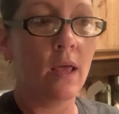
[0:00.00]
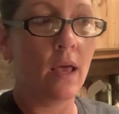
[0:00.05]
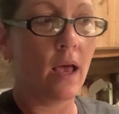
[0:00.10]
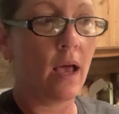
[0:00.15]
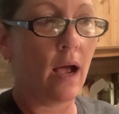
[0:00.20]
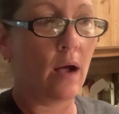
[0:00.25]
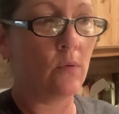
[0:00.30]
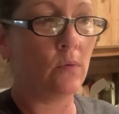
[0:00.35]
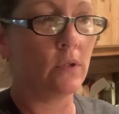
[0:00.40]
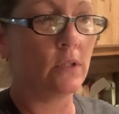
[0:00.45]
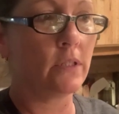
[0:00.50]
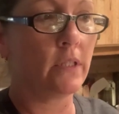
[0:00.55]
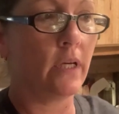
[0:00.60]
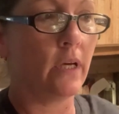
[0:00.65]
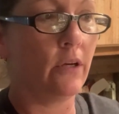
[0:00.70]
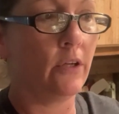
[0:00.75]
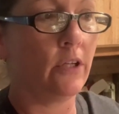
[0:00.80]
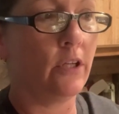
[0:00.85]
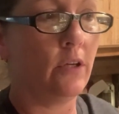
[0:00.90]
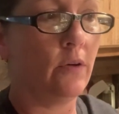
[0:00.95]
I will
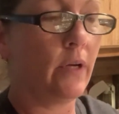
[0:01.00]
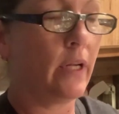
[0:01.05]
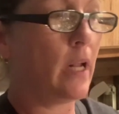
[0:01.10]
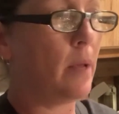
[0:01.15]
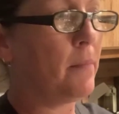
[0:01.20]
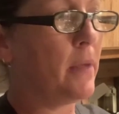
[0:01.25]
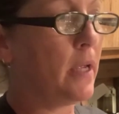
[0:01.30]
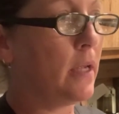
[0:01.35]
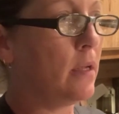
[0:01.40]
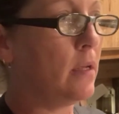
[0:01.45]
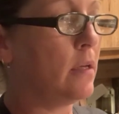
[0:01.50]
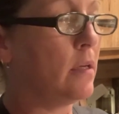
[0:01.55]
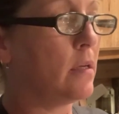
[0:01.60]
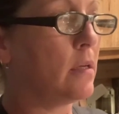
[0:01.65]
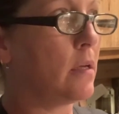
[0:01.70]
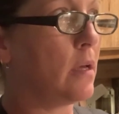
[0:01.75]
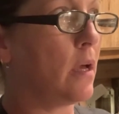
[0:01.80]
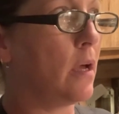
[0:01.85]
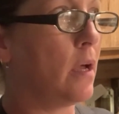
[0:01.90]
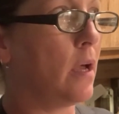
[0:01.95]
tell you, and I
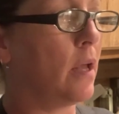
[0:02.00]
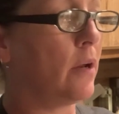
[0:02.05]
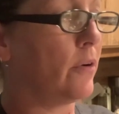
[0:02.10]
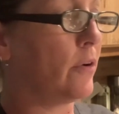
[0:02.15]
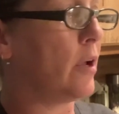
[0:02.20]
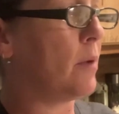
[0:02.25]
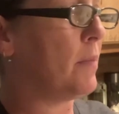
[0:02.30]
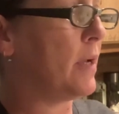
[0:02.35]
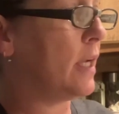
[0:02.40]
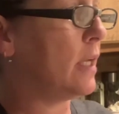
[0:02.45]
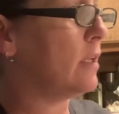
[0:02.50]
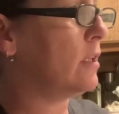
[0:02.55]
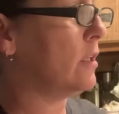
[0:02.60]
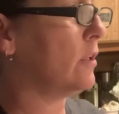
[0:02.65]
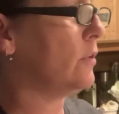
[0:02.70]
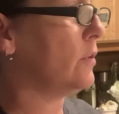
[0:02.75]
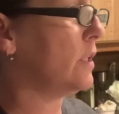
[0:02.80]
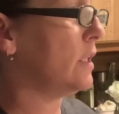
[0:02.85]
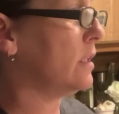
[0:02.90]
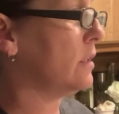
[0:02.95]
may
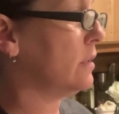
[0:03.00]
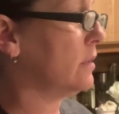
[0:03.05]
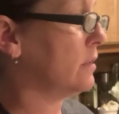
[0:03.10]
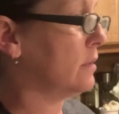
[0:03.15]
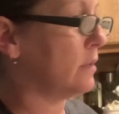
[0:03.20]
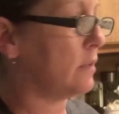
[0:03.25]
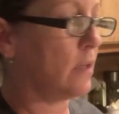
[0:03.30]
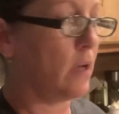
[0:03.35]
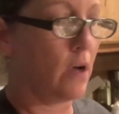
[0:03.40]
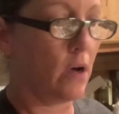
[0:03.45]
include this